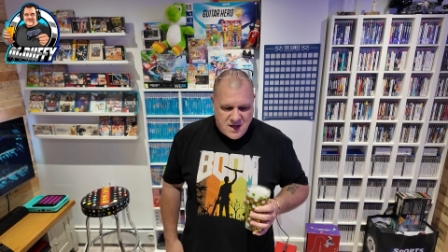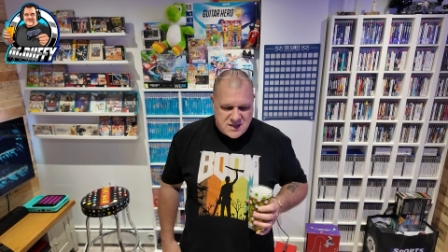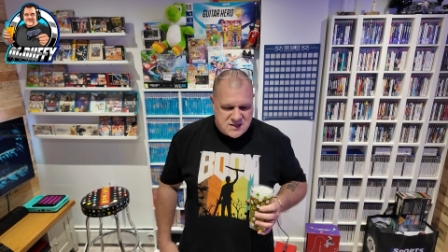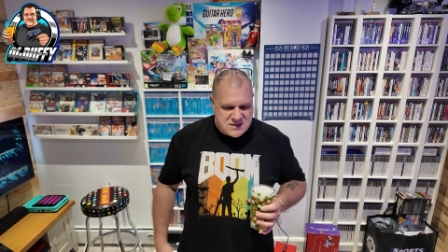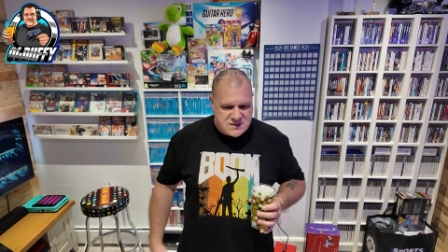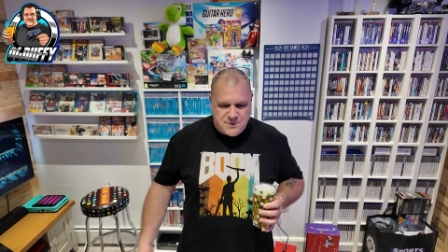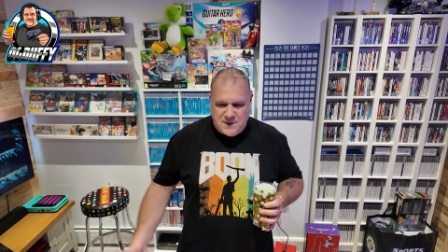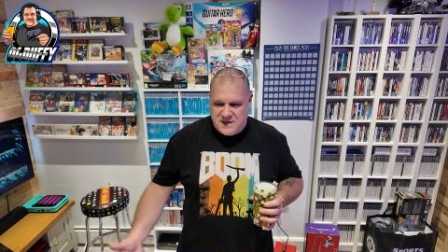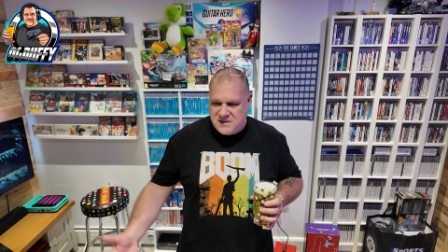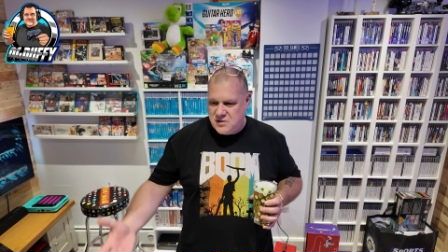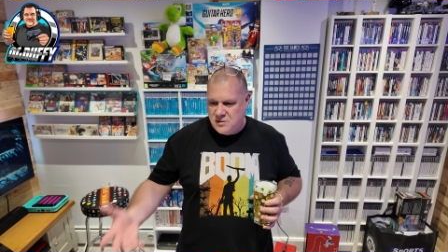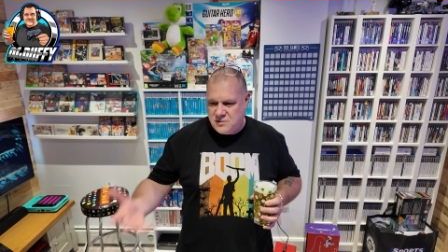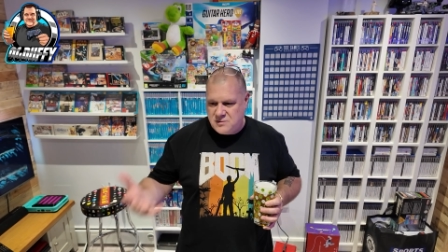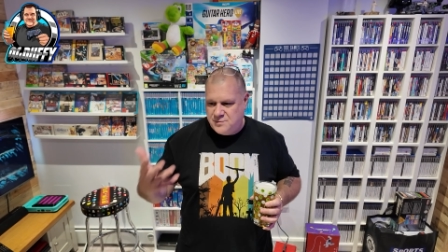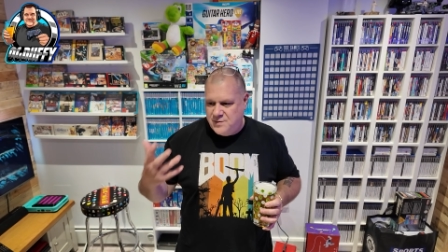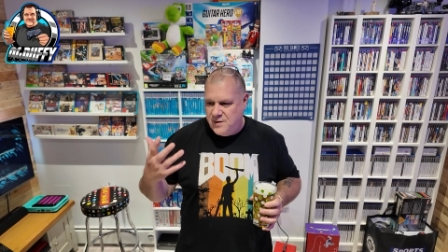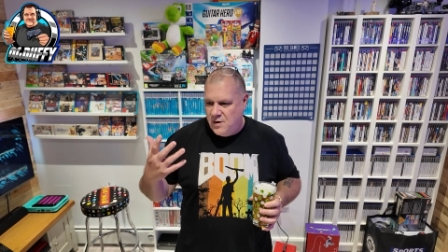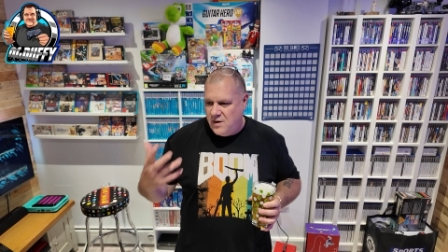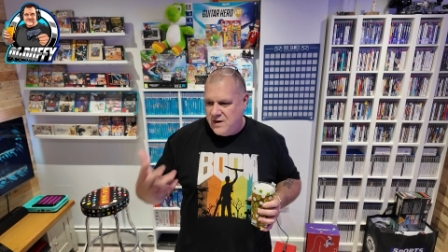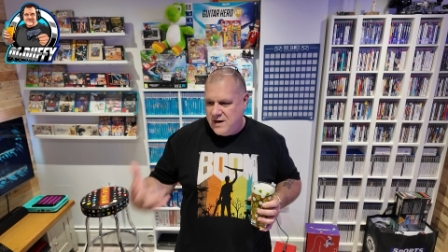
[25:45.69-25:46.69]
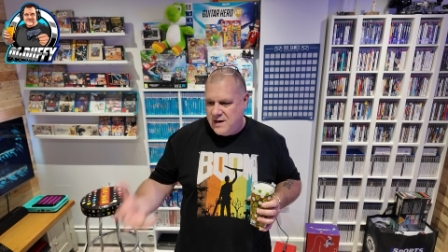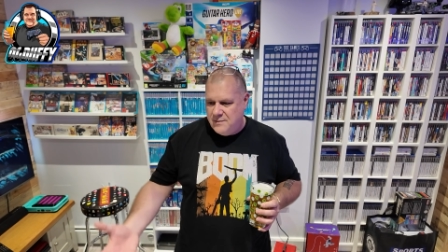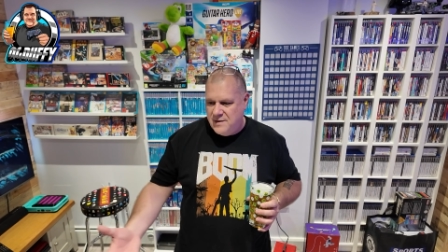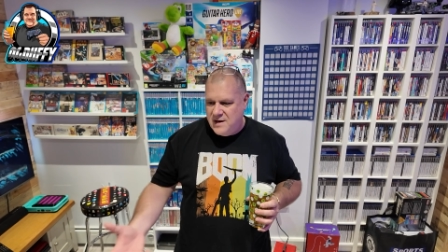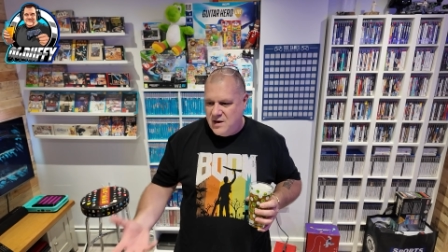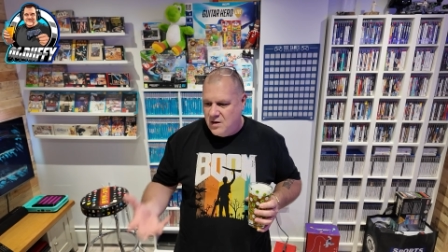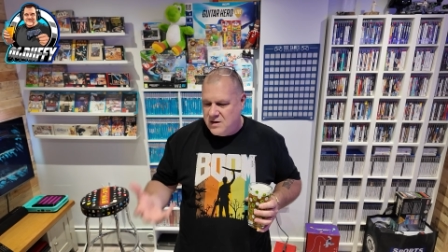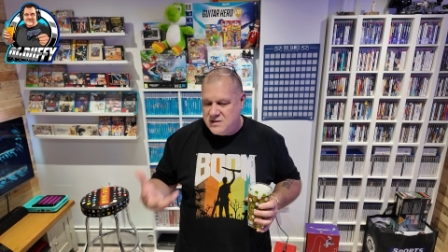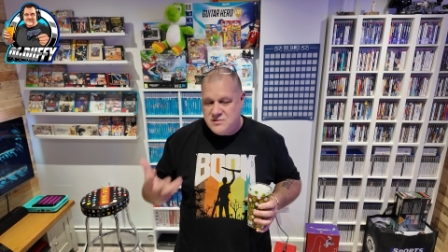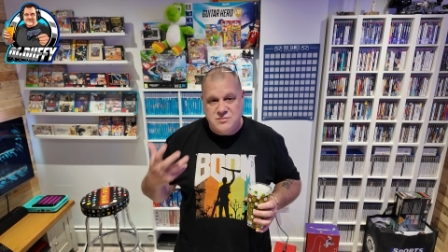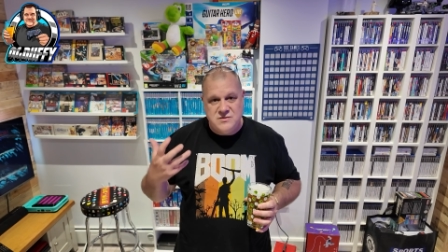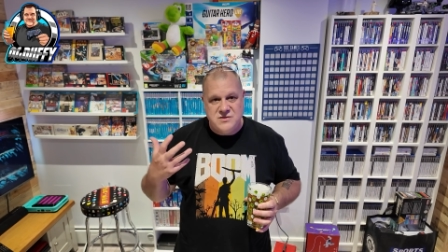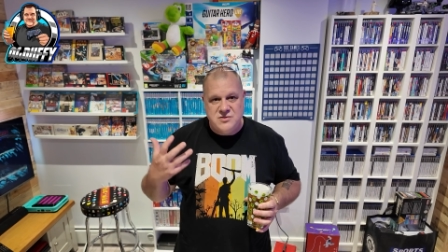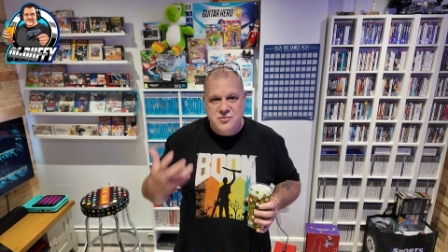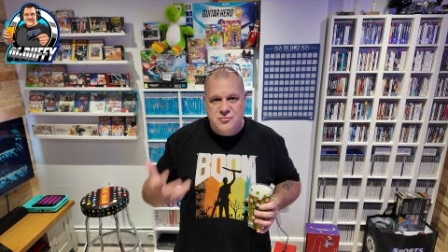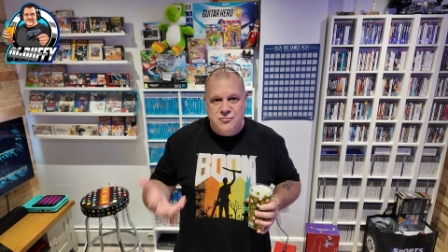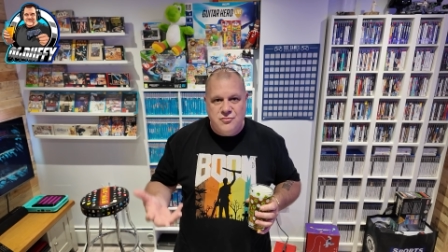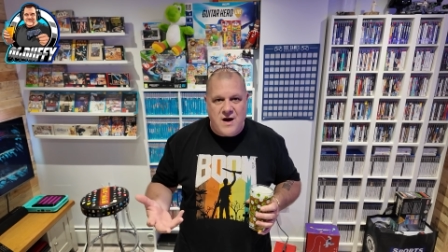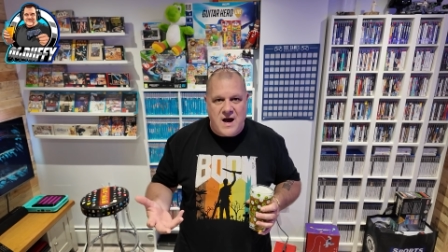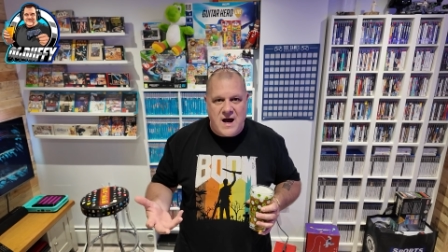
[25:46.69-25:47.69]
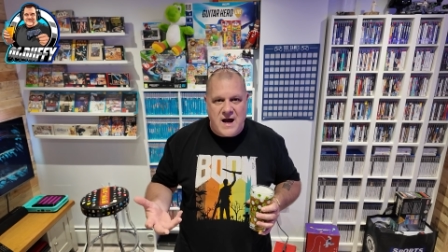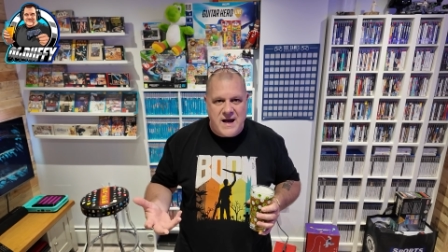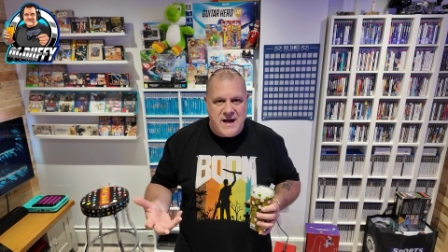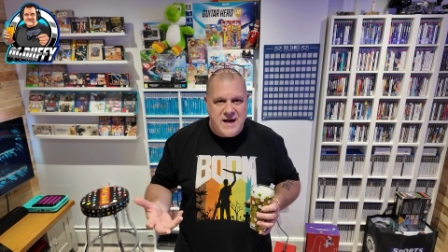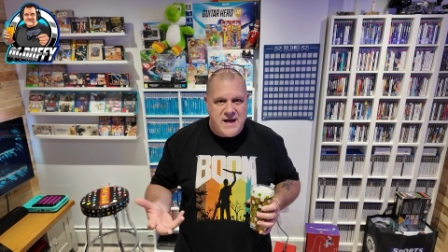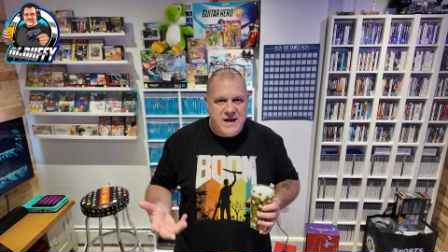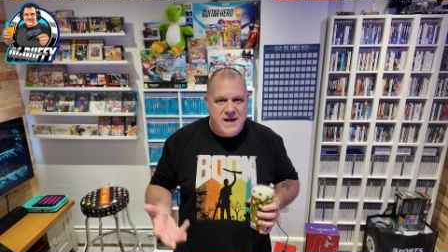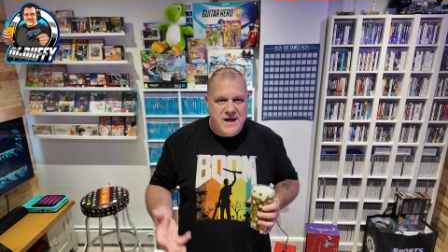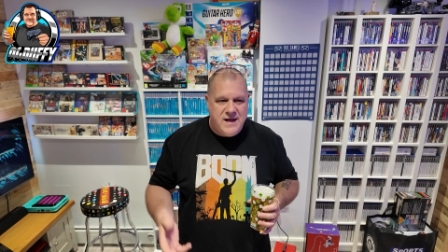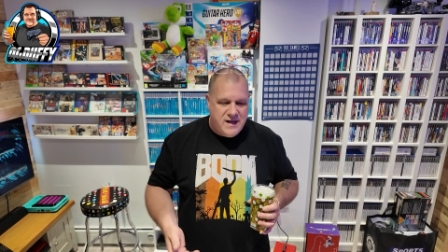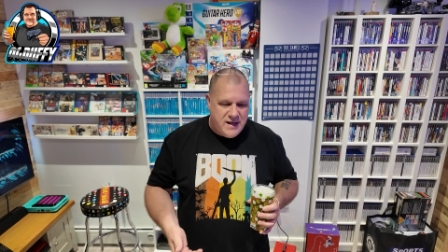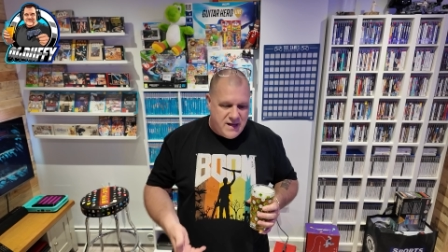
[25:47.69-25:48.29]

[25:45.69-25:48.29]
Special Ops Behind Enemy Lines was great.